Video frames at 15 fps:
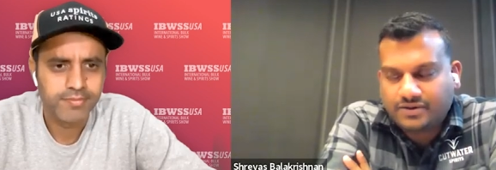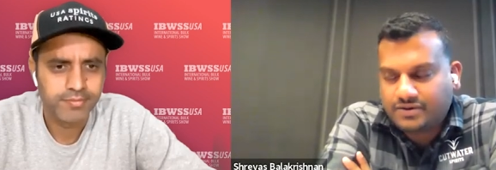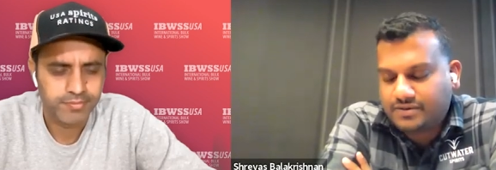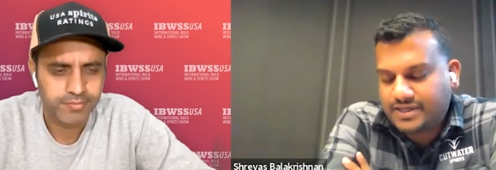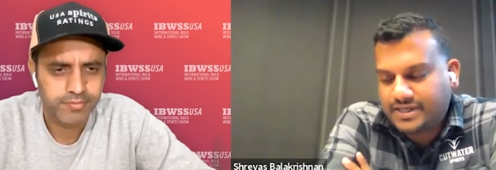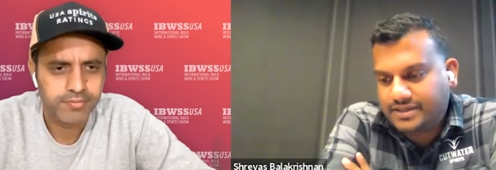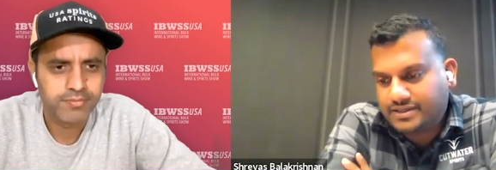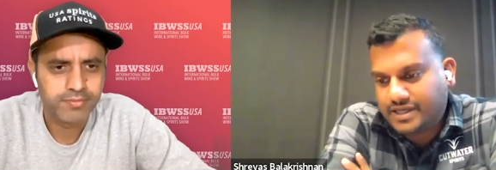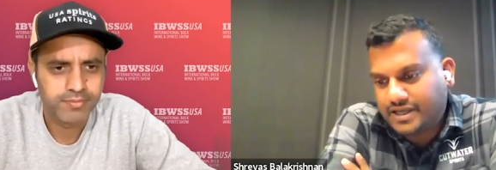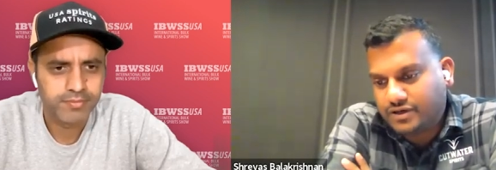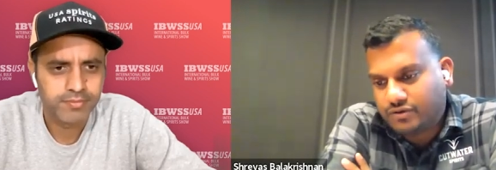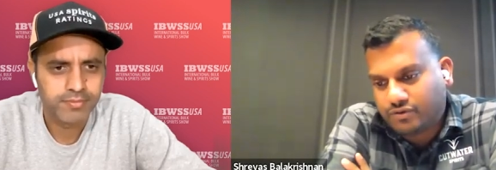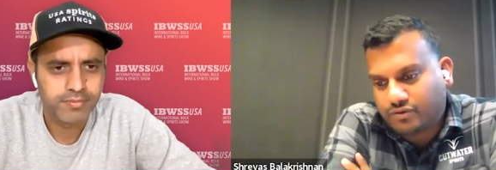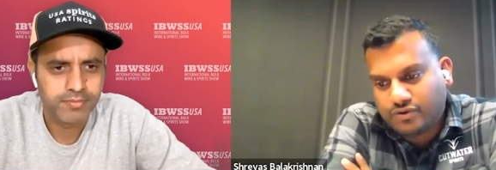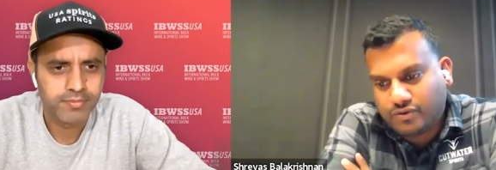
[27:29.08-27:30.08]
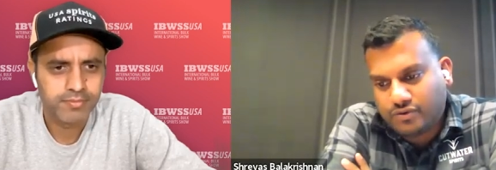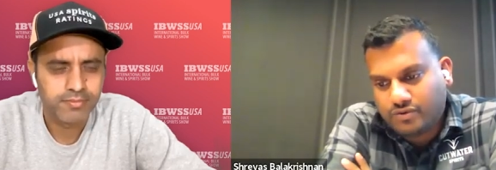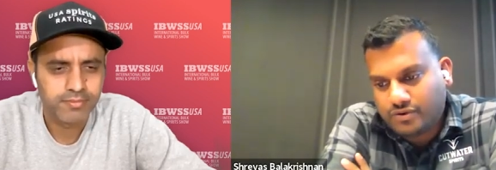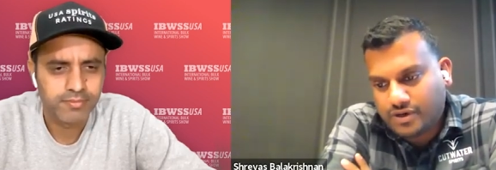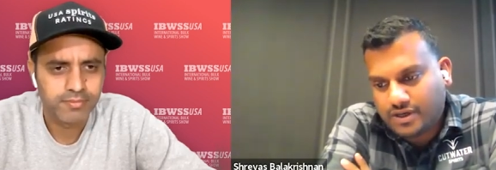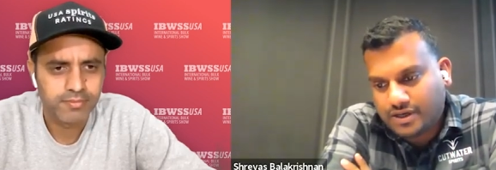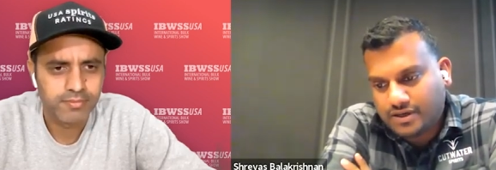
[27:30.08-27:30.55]
Speaker 1: so it, it grew
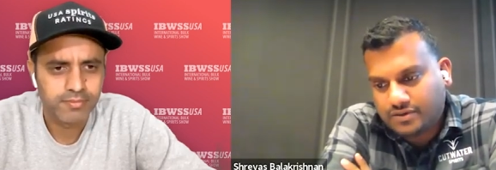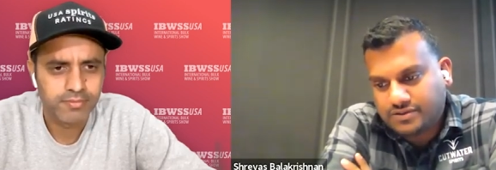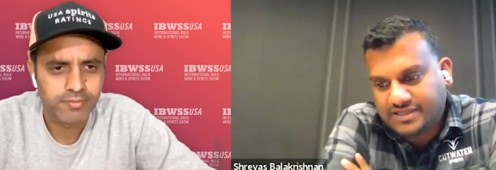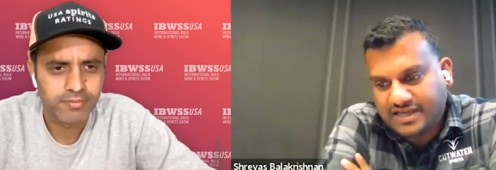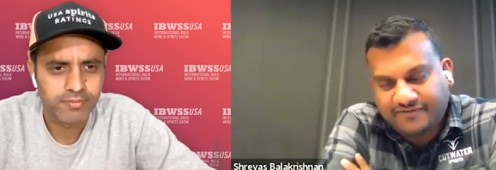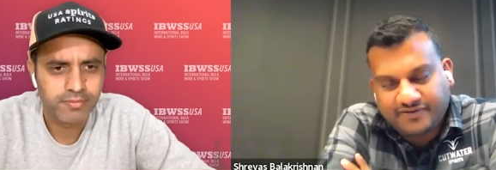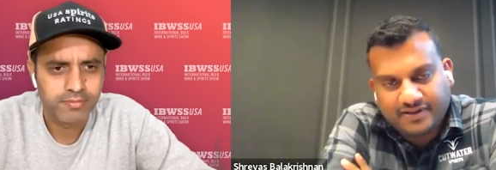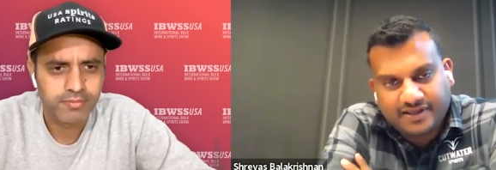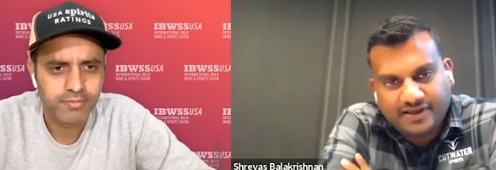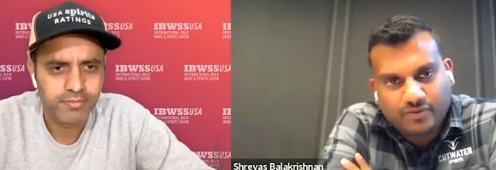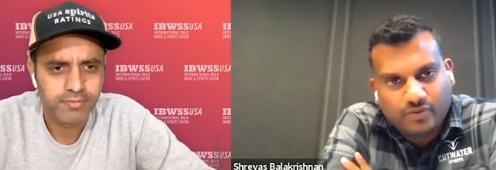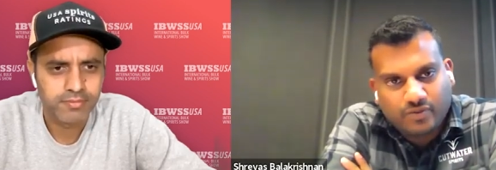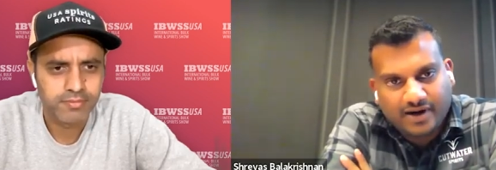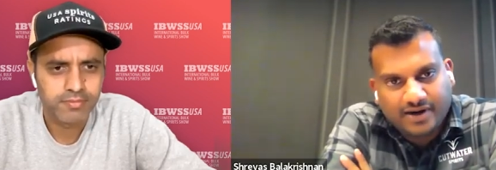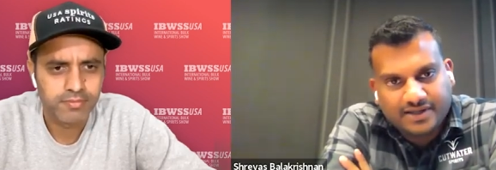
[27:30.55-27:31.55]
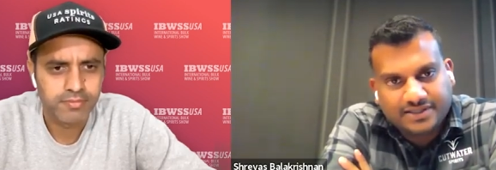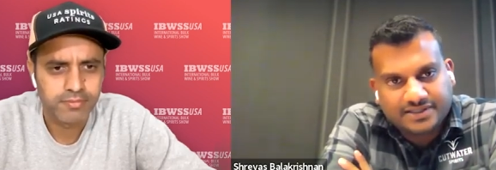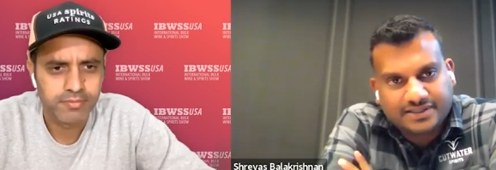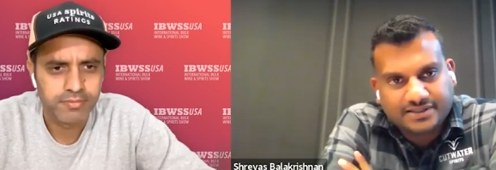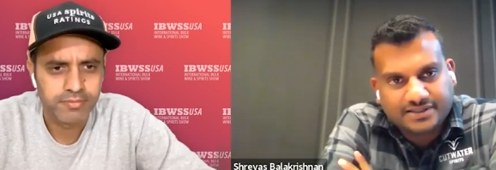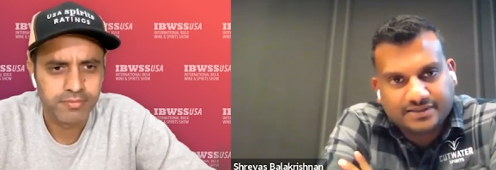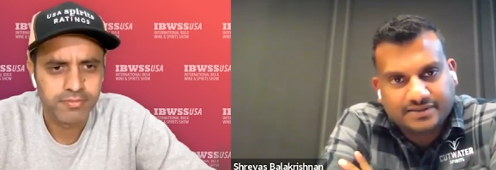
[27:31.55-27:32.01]
uh, definitely awareness
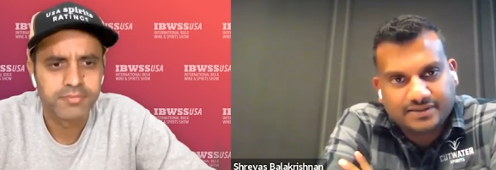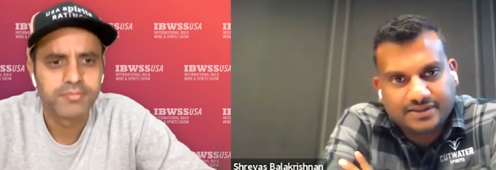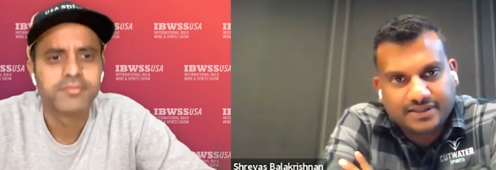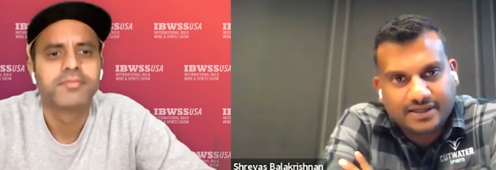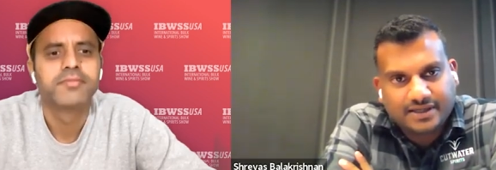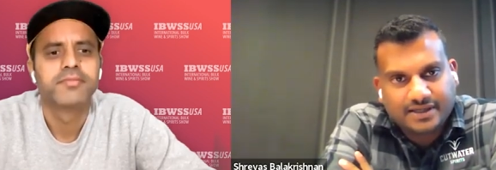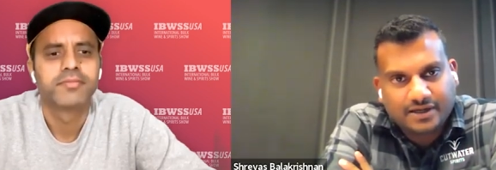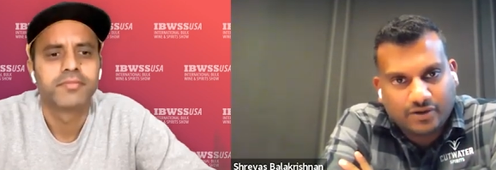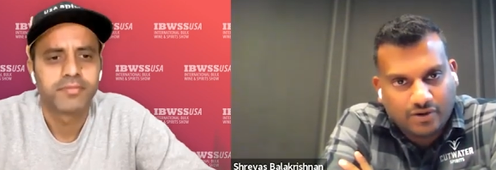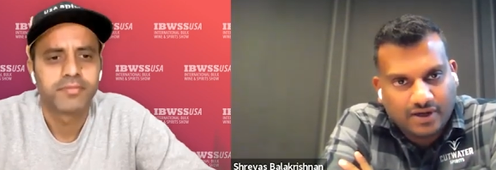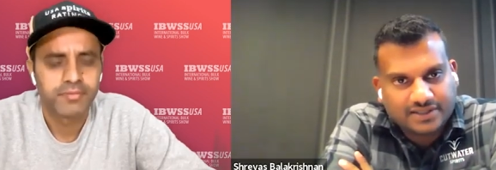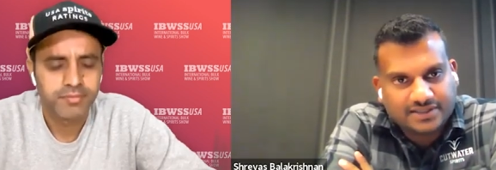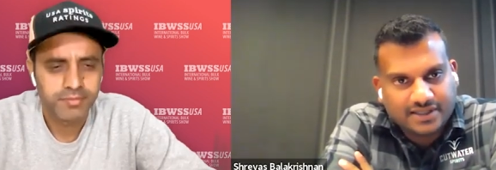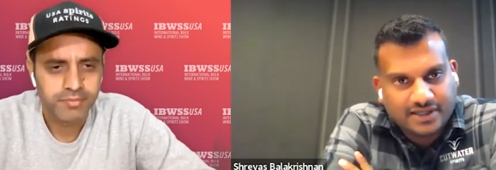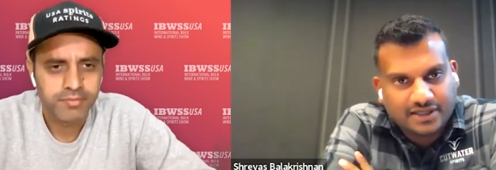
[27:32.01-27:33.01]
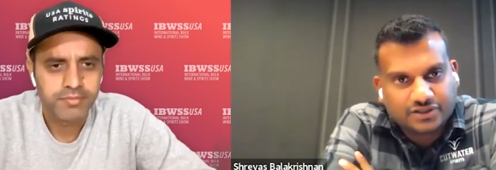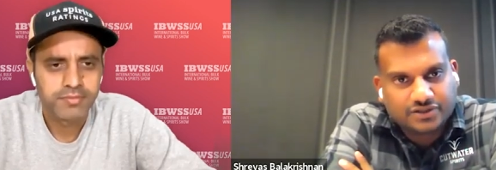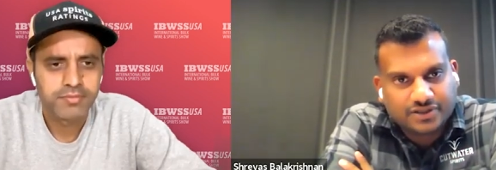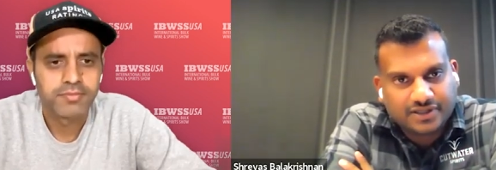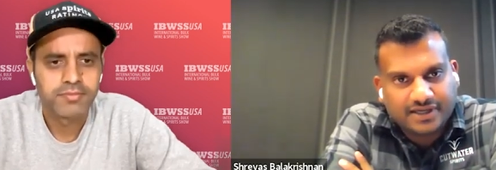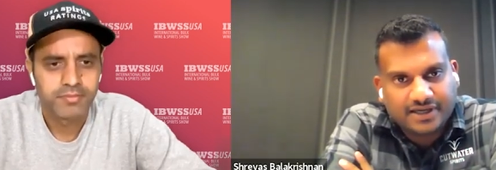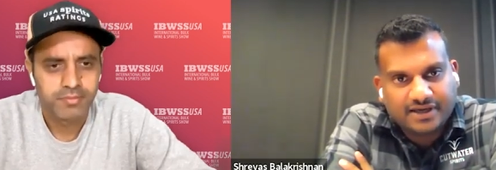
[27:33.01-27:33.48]
in uh, across the
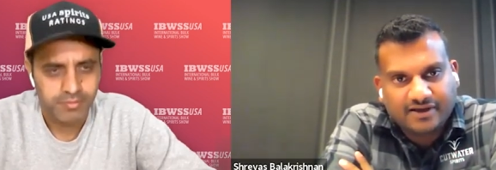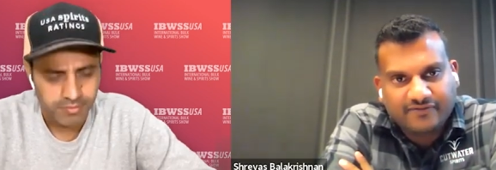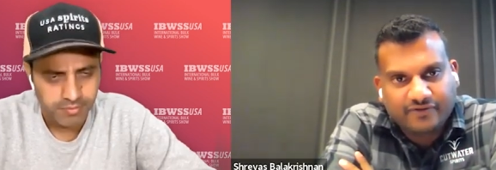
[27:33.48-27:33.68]
country